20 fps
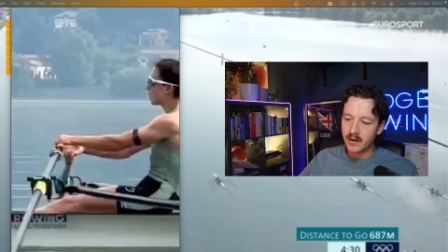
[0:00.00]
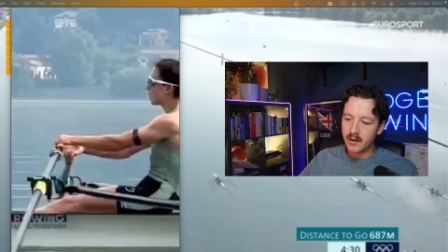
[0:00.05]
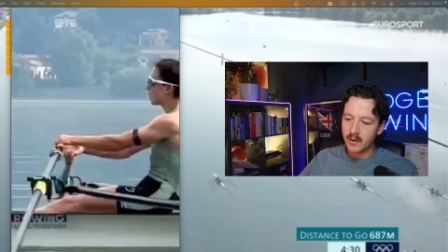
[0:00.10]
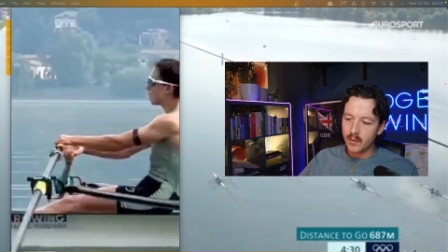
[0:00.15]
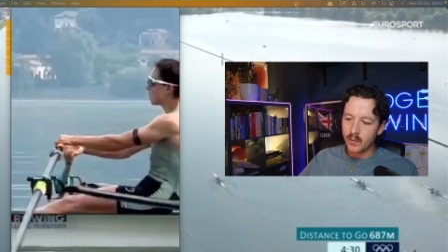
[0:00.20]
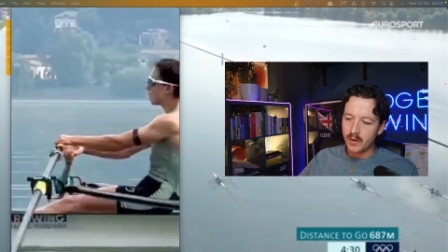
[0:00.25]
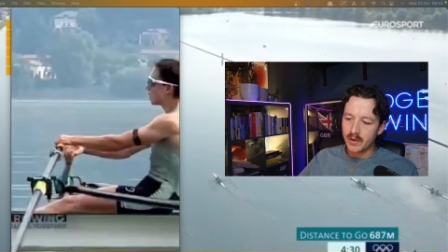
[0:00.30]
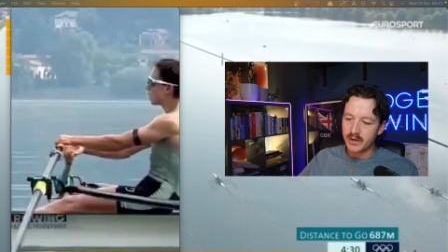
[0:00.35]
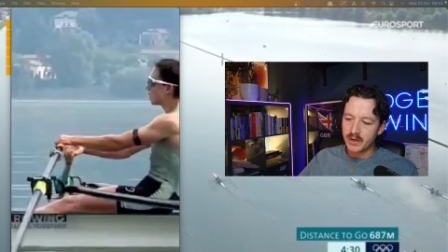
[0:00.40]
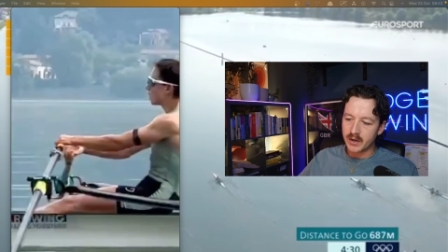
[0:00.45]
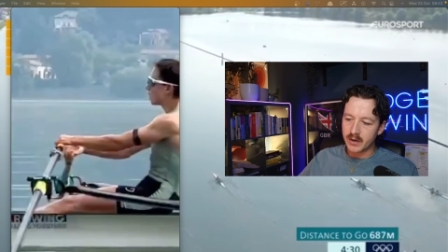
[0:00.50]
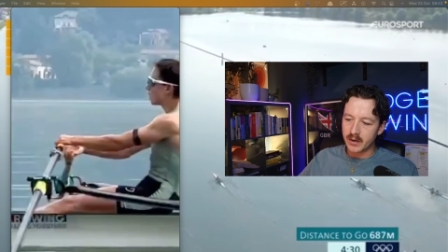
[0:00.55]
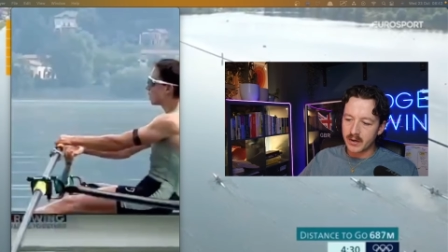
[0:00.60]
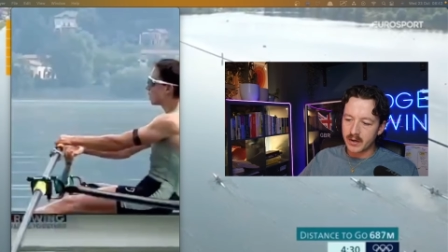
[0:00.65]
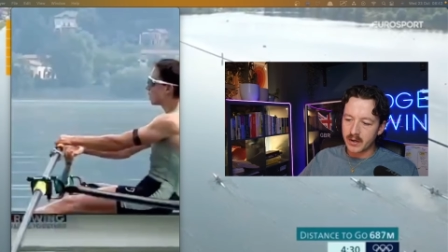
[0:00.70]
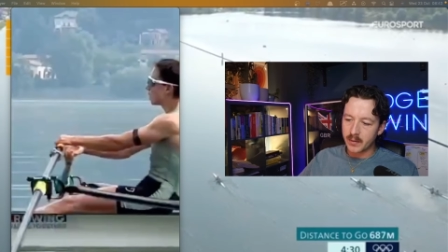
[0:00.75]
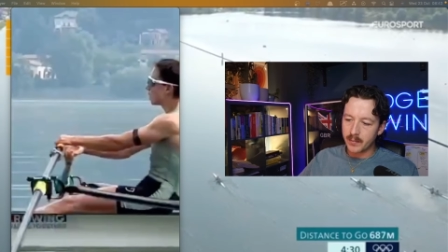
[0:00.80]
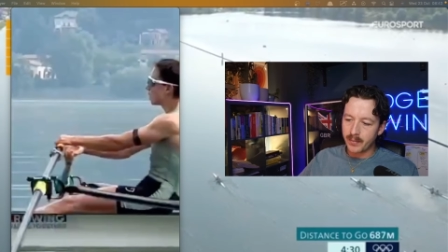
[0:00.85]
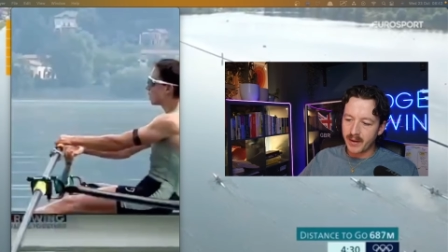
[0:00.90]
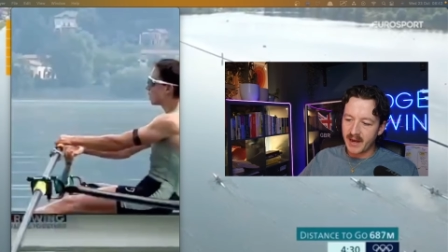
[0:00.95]
when
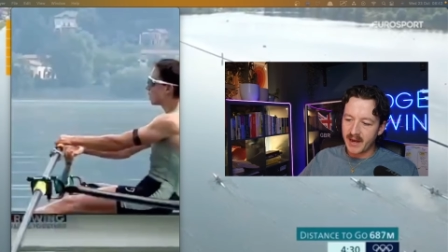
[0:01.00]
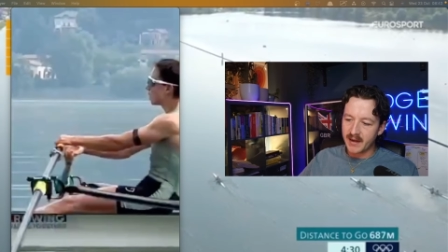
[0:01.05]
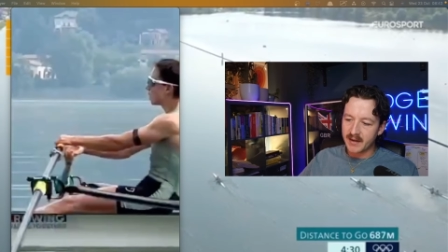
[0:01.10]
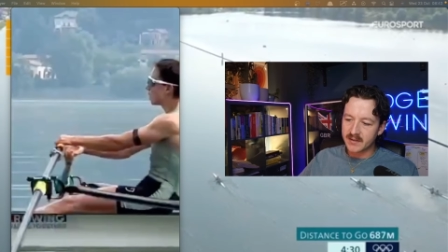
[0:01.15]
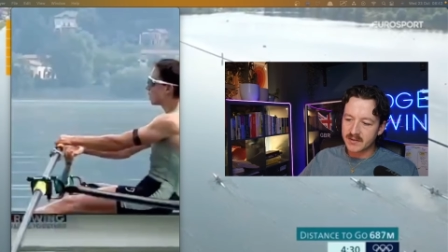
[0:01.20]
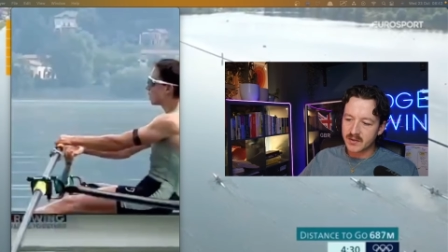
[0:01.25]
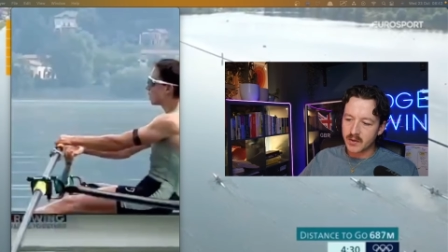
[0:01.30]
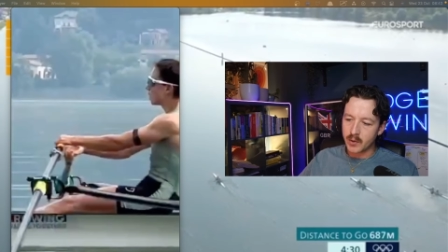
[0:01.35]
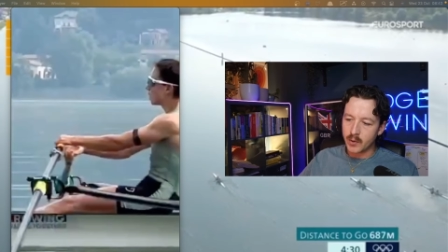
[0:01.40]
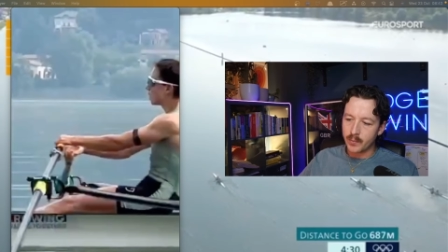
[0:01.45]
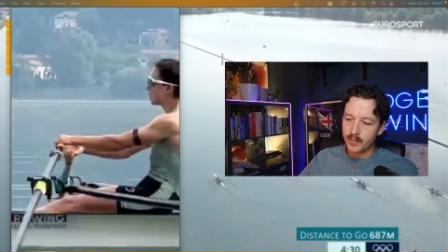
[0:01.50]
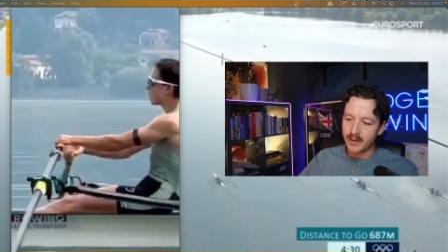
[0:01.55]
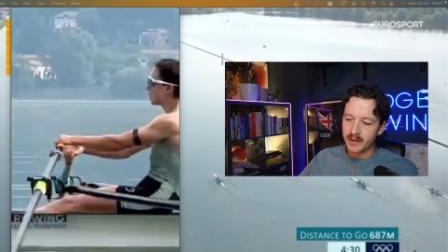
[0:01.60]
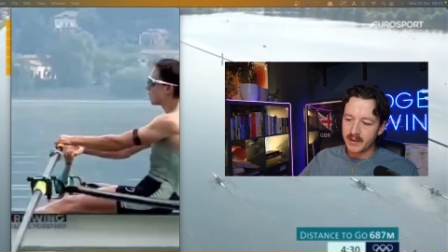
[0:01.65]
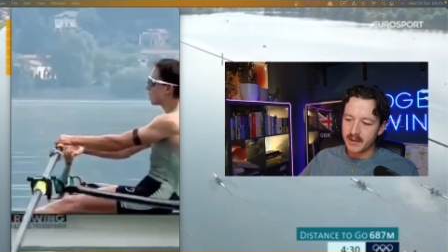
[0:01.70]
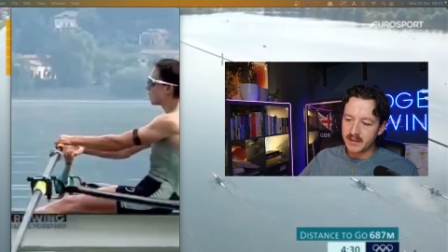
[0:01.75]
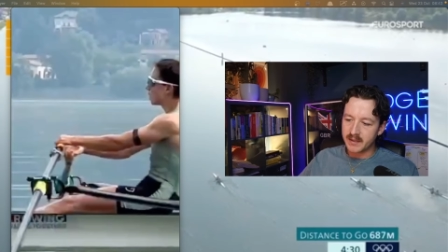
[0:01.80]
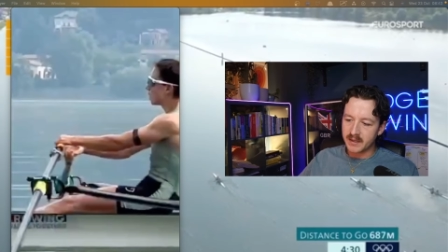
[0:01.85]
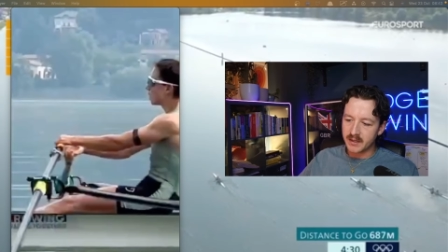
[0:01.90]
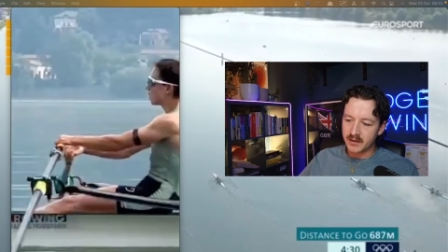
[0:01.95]
your back's
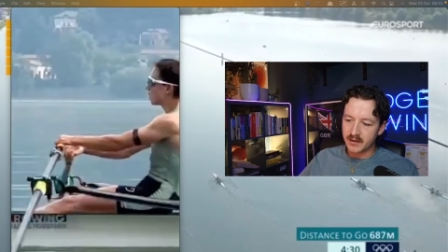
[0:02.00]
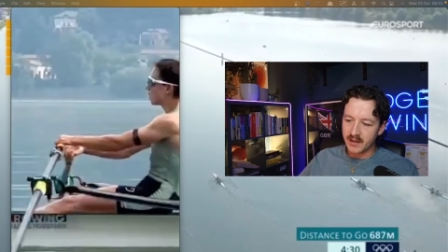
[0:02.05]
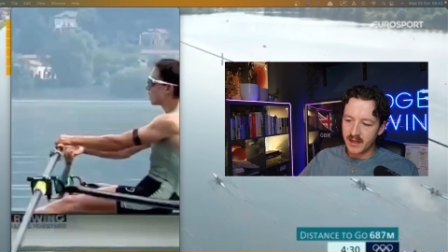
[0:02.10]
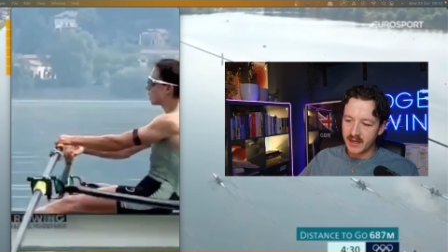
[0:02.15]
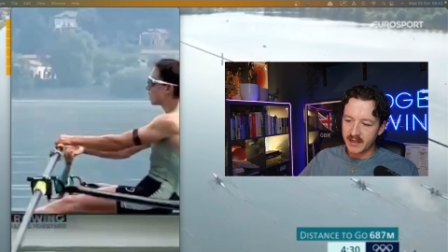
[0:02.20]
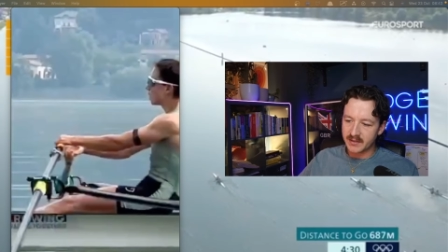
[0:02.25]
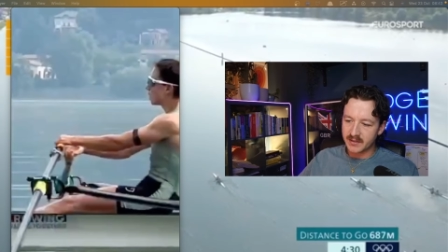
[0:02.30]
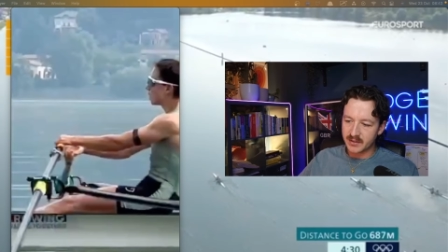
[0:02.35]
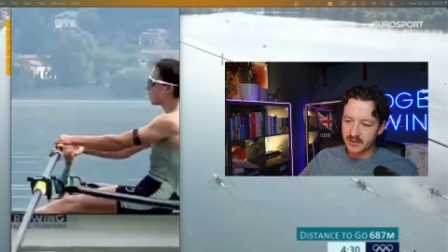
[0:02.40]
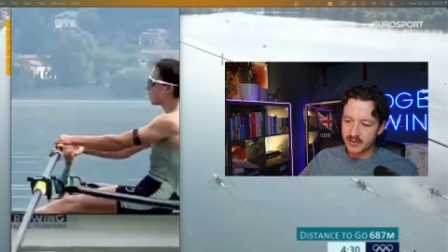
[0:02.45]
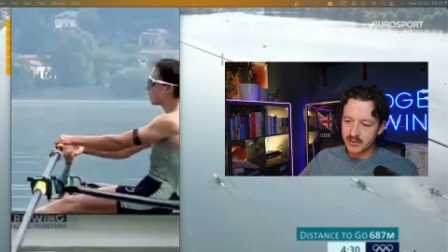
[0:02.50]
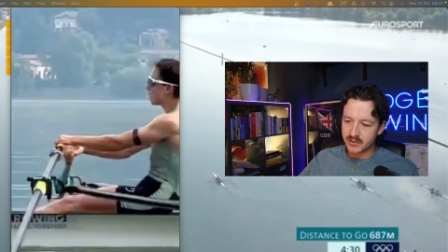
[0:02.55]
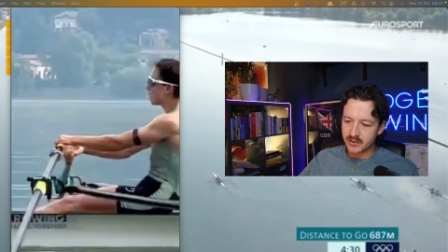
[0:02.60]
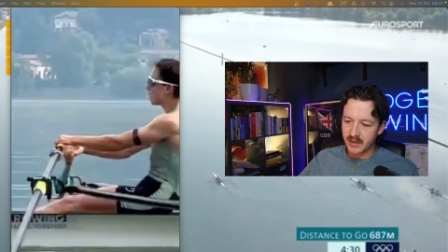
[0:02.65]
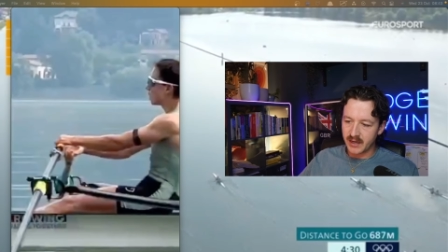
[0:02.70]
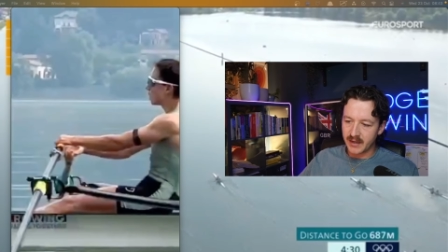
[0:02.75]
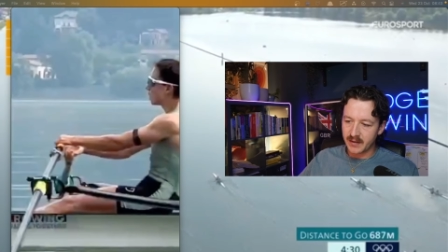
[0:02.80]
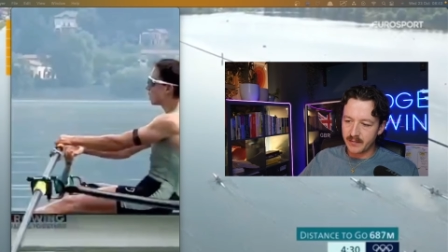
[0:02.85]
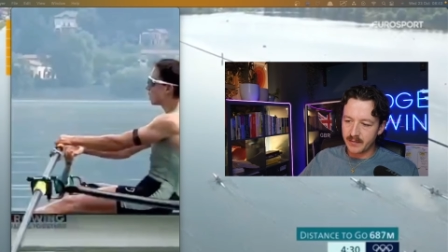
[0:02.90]
opened and your legs are straight,